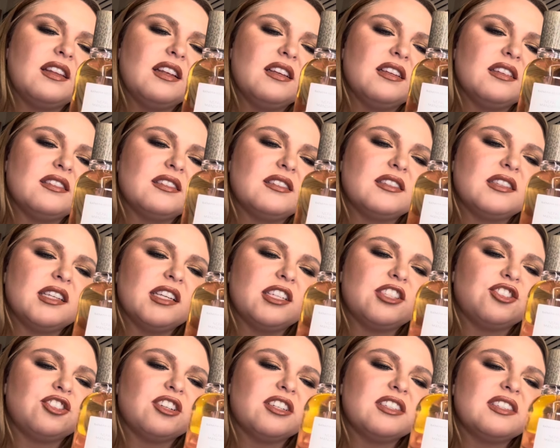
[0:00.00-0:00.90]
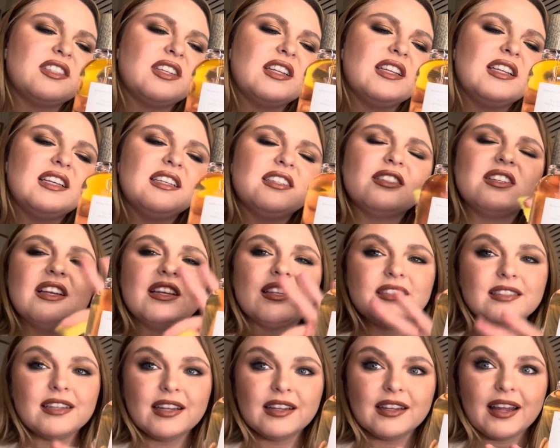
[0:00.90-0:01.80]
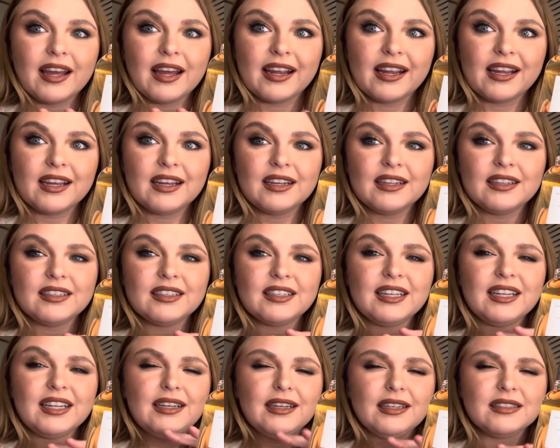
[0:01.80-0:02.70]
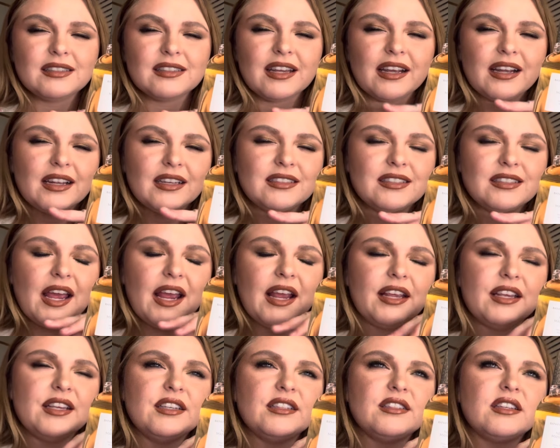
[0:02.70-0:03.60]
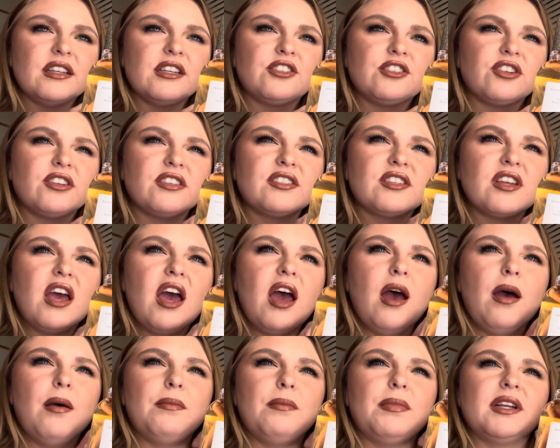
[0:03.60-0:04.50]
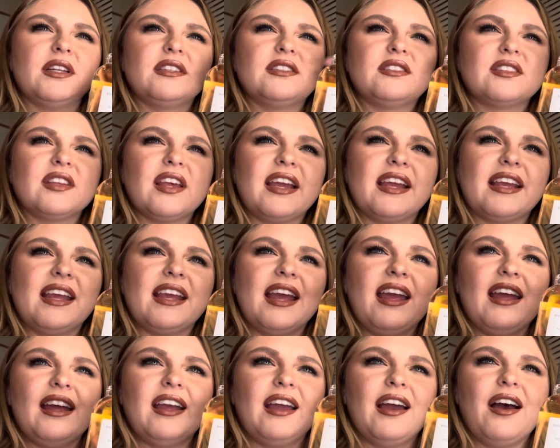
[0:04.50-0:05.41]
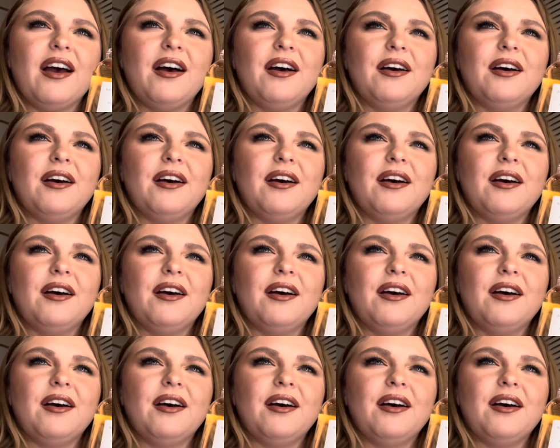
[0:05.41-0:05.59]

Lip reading: citrus in this isn't like, it is like a tangy citrus, but it's like a